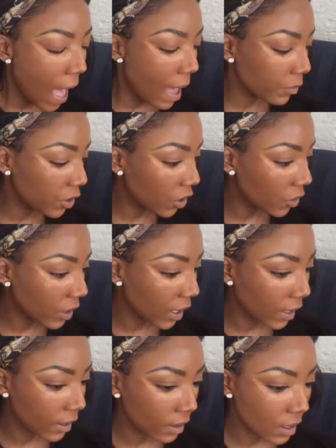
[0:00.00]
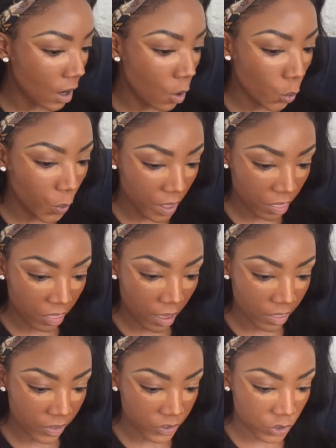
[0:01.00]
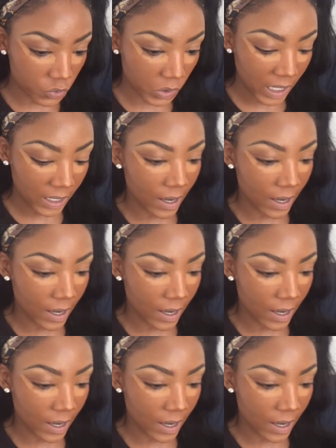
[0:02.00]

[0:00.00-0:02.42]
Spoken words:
I'm going to go in with this really